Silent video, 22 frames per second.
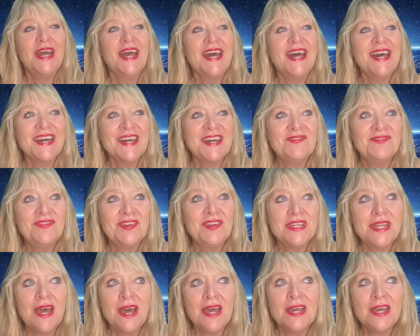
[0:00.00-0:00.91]

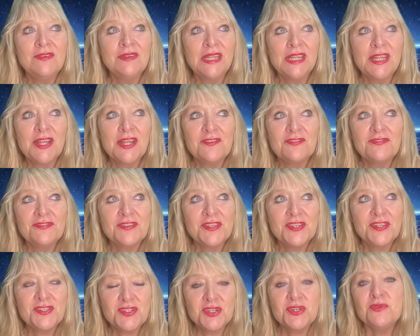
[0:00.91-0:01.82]
but I would love for
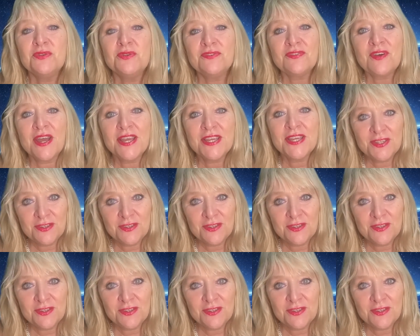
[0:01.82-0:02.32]
you to invite